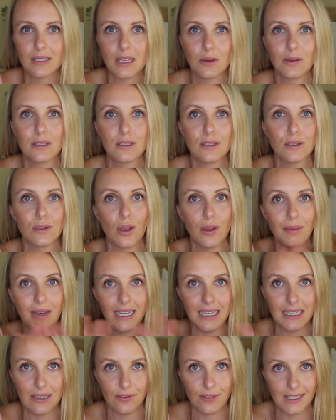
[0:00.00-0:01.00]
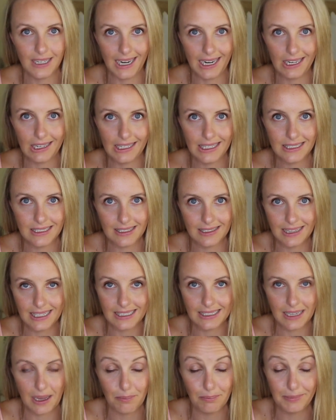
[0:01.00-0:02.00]
There was so many different areas of
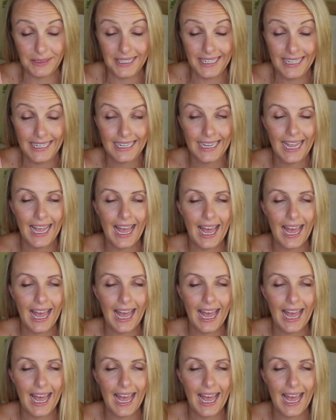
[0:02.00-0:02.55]
this company,